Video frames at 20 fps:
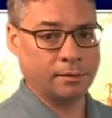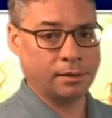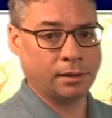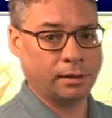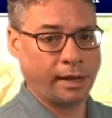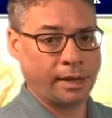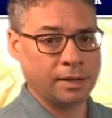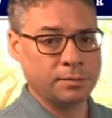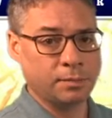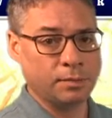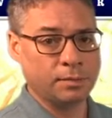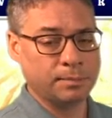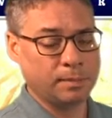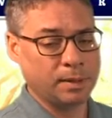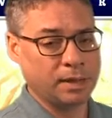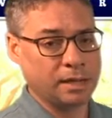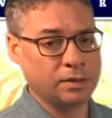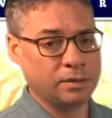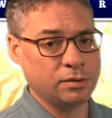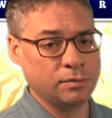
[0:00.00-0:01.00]
Clouds will
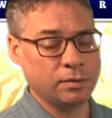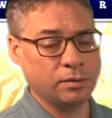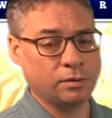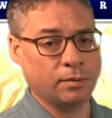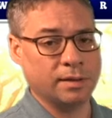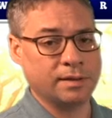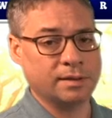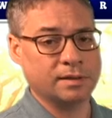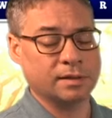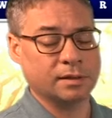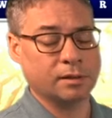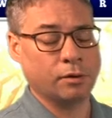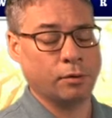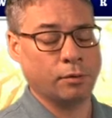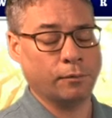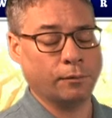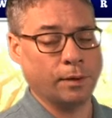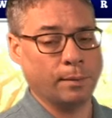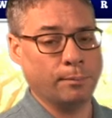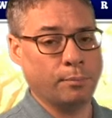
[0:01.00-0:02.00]
begin to increase as a
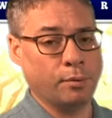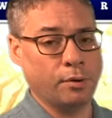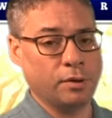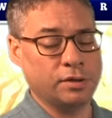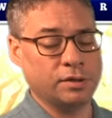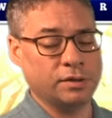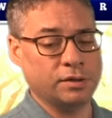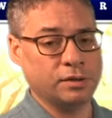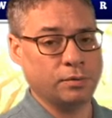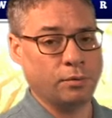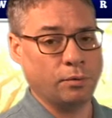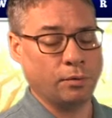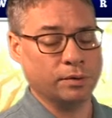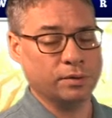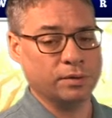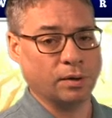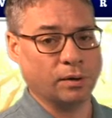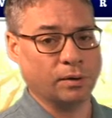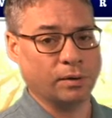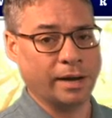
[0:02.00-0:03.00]
cold front pushes
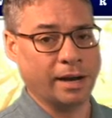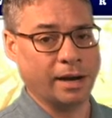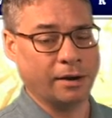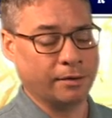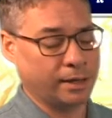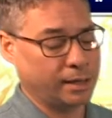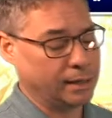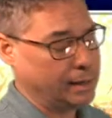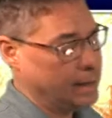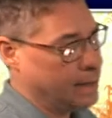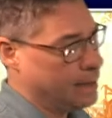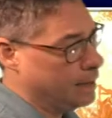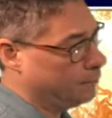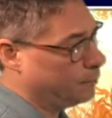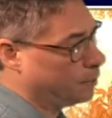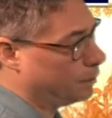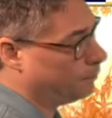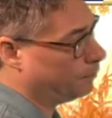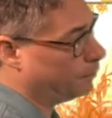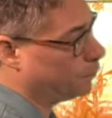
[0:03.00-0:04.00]
towards our area,
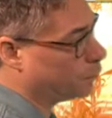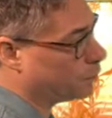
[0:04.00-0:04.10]
but